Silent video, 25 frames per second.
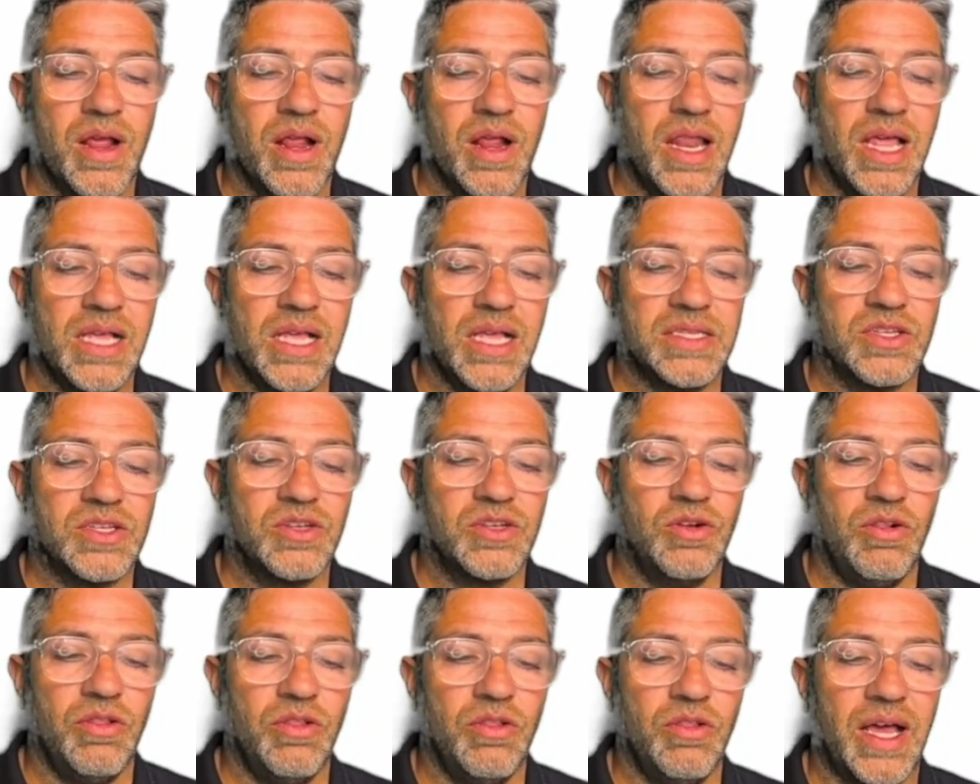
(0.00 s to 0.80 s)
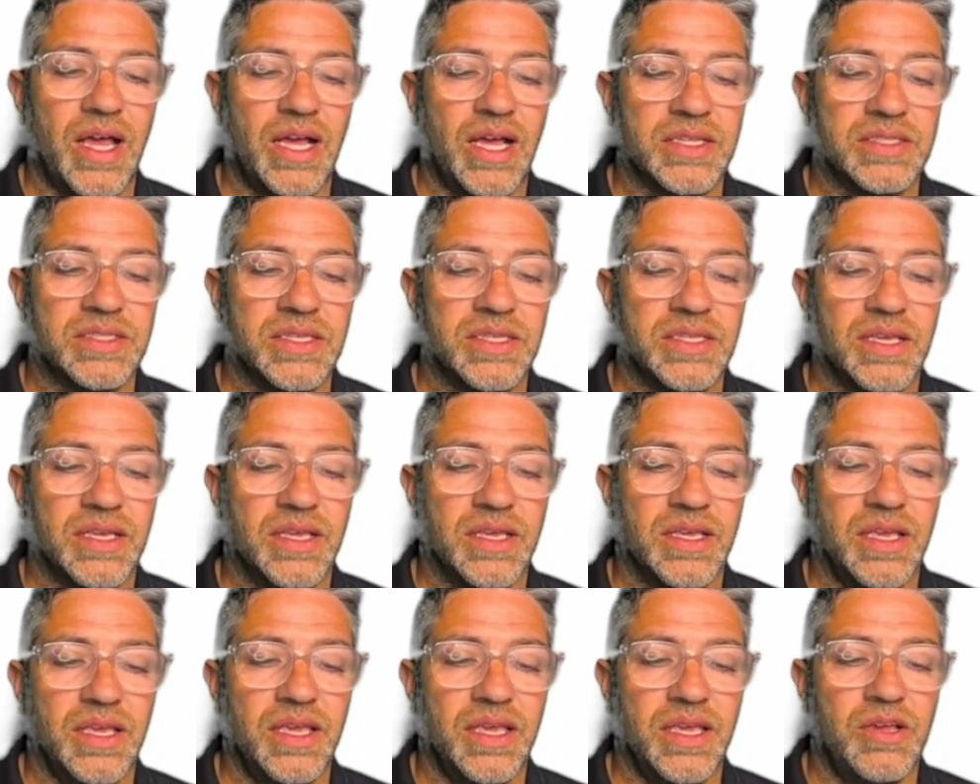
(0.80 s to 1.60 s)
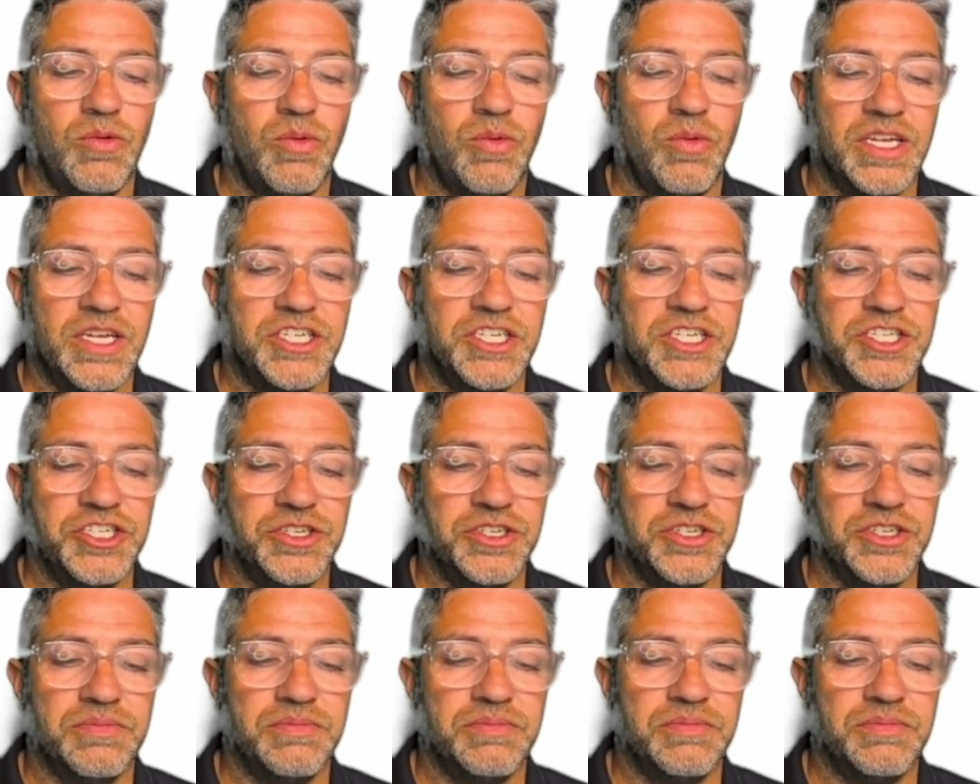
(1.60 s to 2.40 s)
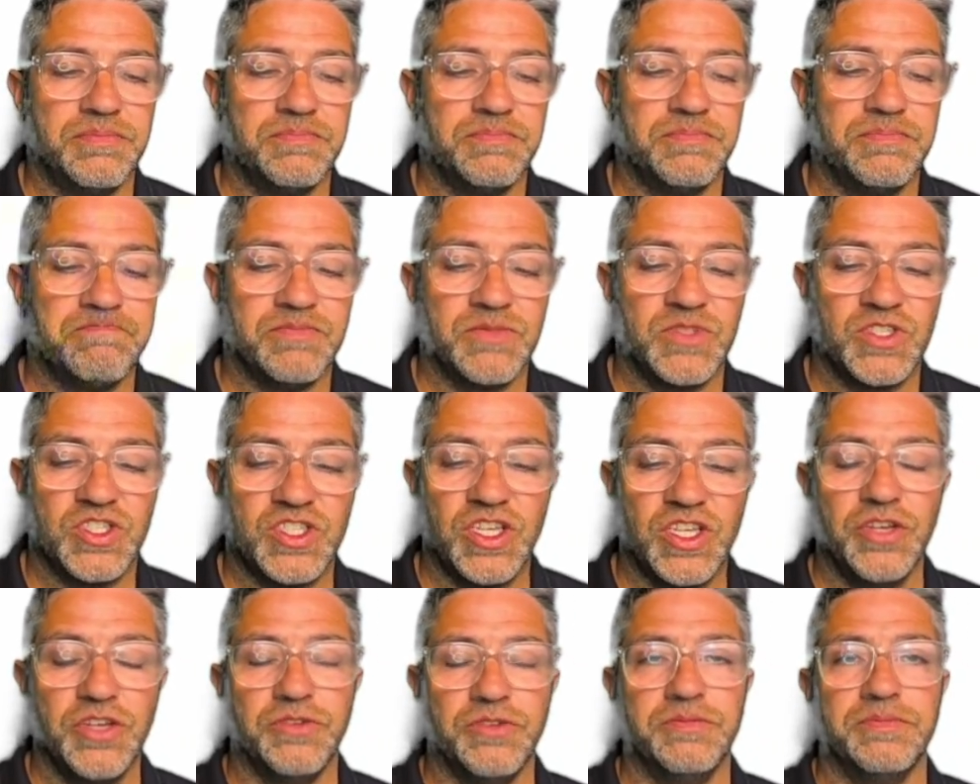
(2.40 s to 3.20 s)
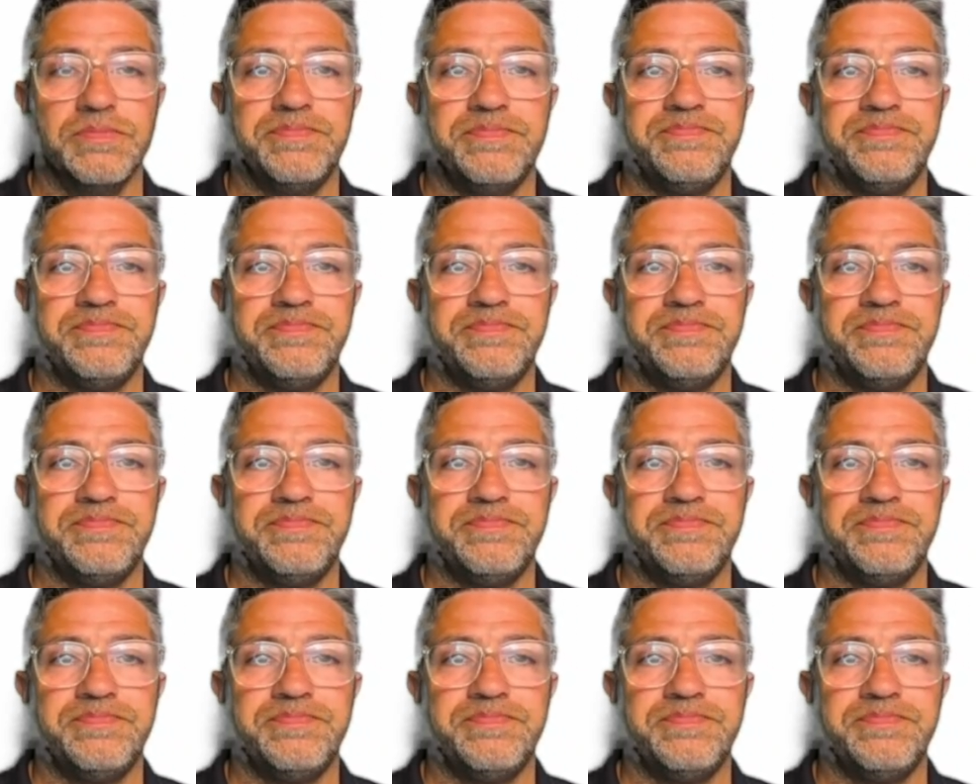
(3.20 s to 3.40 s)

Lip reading: Let's call that equation 2.